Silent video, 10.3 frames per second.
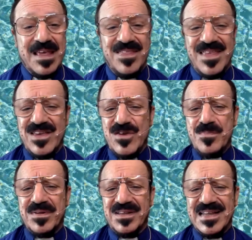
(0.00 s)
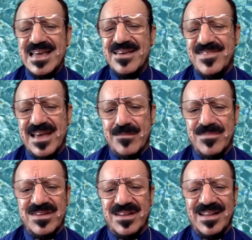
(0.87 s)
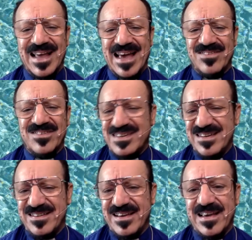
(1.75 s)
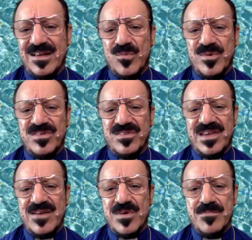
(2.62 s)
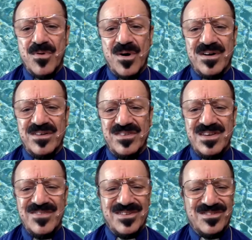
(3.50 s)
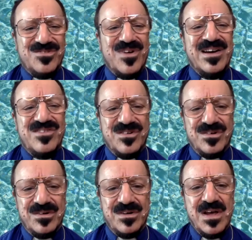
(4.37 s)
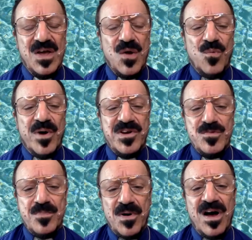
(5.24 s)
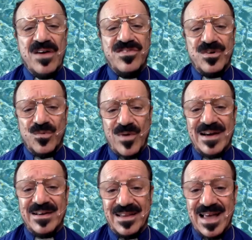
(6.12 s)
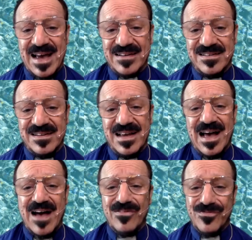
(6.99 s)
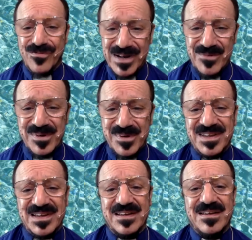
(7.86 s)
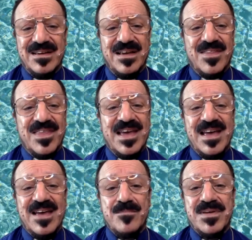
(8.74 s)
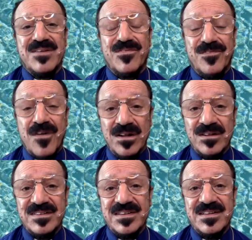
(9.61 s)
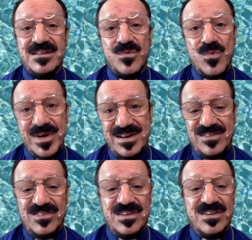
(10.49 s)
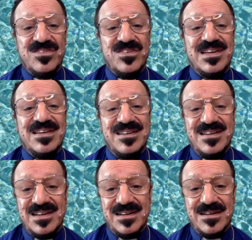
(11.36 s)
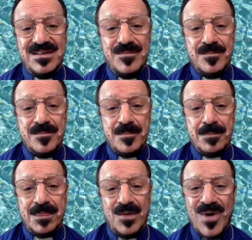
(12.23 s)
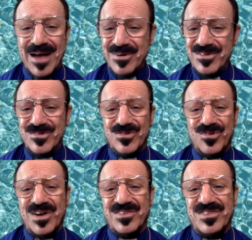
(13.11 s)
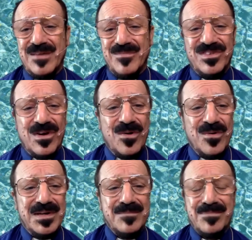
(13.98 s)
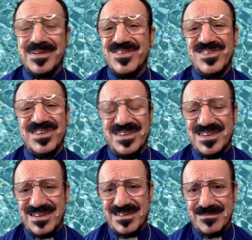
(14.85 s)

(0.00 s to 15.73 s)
That you believe them to the last detail which they report is even stranger. When you pause to recollect how frequently they have been faulty witnesses indeed. Why would you trust them so implicitly?